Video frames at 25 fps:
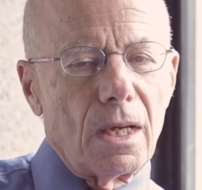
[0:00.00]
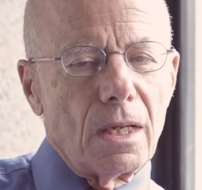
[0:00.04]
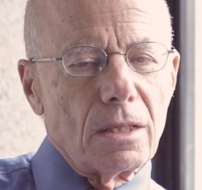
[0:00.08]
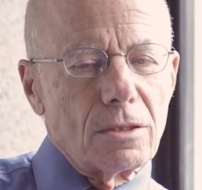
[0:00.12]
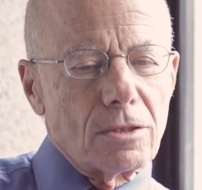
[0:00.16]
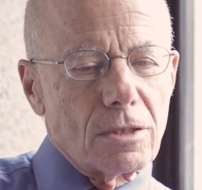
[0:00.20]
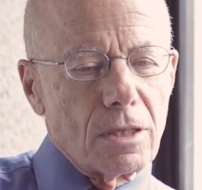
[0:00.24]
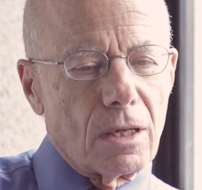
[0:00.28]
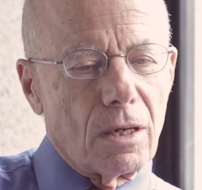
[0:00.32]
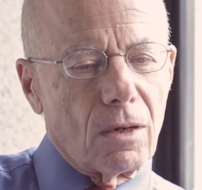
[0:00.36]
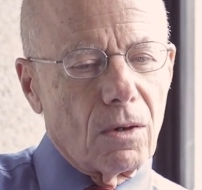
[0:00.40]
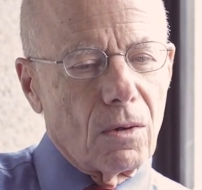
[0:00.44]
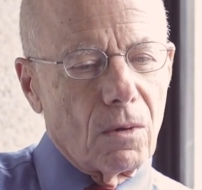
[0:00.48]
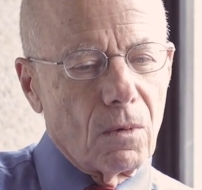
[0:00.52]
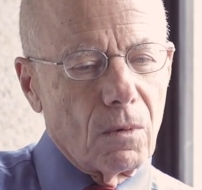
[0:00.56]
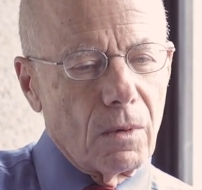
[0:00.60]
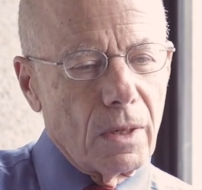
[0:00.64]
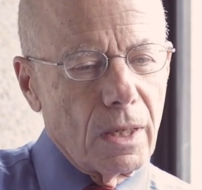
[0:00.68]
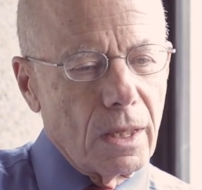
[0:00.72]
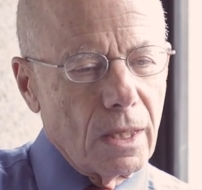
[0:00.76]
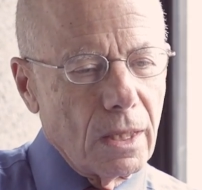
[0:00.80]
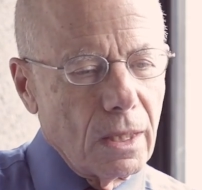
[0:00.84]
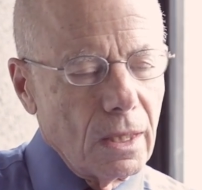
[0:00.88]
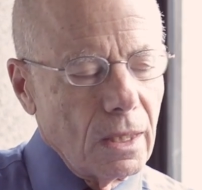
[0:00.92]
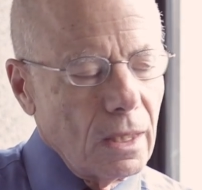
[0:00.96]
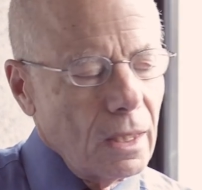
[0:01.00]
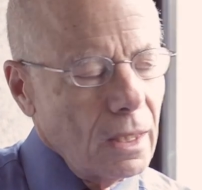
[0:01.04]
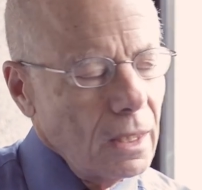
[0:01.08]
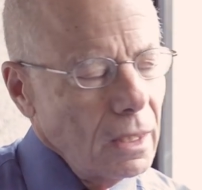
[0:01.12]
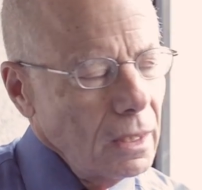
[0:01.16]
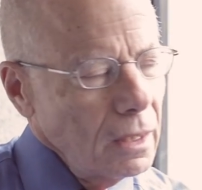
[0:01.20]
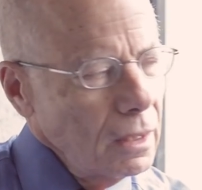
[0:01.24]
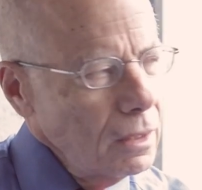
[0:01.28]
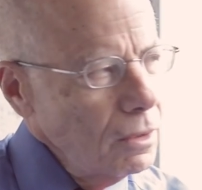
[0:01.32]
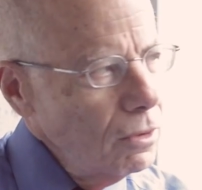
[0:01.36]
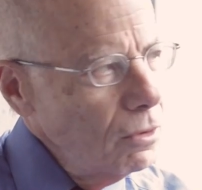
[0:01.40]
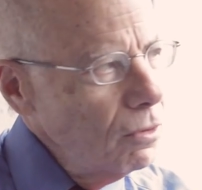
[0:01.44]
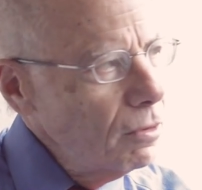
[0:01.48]
So
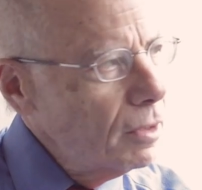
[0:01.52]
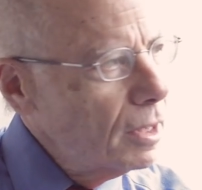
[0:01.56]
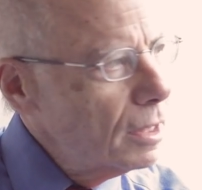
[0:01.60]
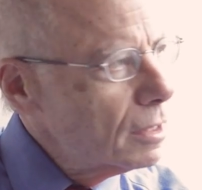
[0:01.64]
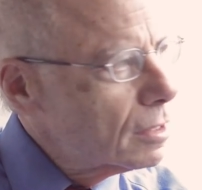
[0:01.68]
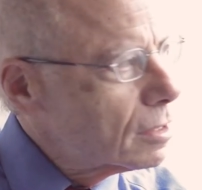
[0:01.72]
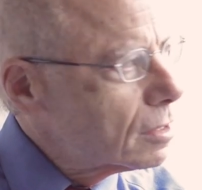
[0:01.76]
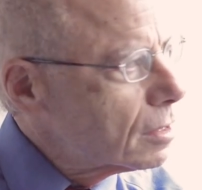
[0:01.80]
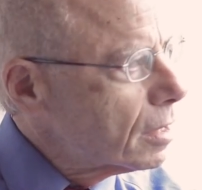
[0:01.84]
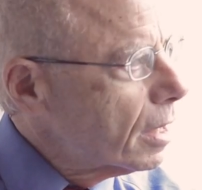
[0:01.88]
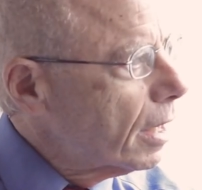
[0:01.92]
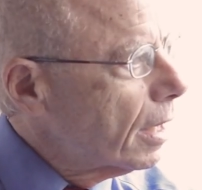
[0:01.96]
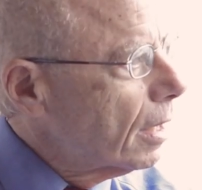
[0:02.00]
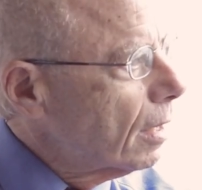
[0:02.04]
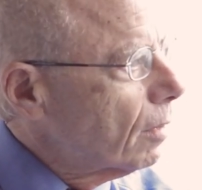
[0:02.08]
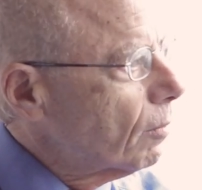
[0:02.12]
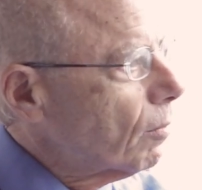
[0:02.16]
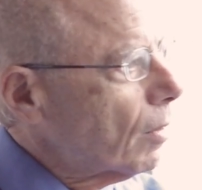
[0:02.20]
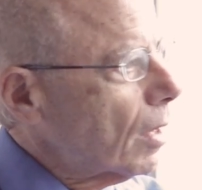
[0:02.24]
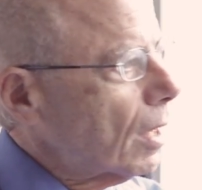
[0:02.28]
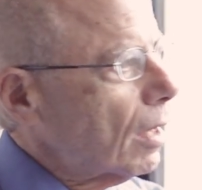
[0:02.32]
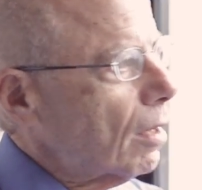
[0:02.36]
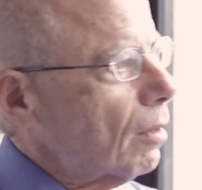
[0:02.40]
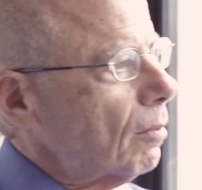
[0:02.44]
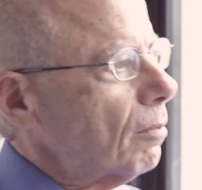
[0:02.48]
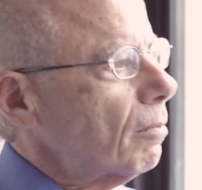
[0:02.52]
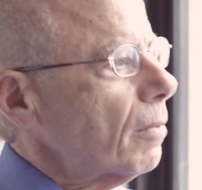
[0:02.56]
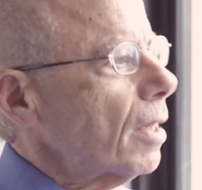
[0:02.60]
you could say, well,